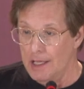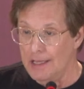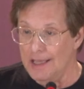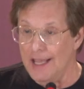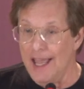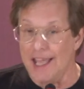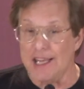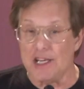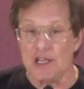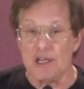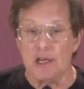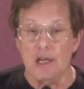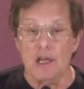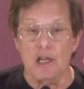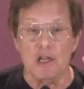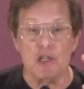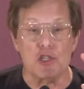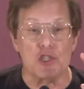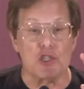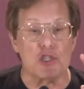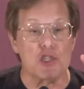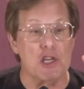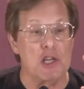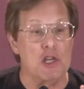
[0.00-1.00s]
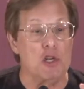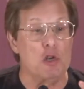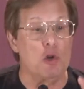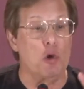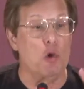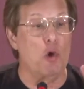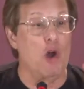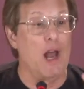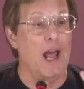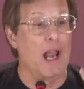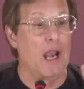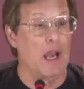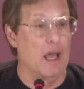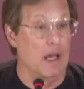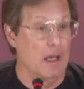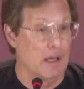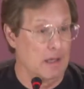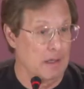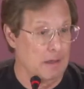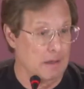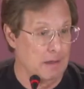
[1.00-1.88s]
like Cinderella.